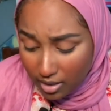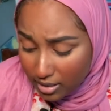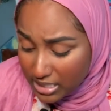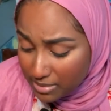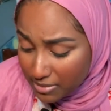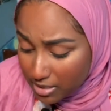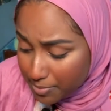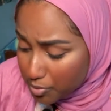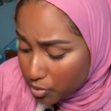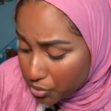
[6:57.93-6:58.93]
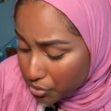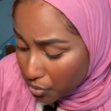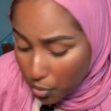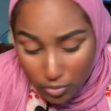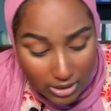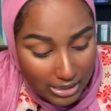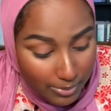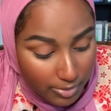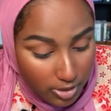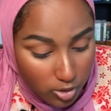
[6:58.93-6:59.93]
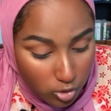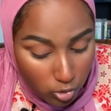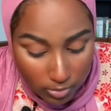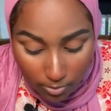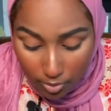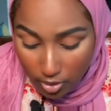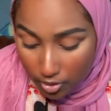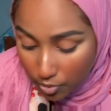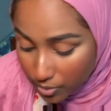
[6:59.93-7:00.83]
Guys, makeup is so time consuming, bro.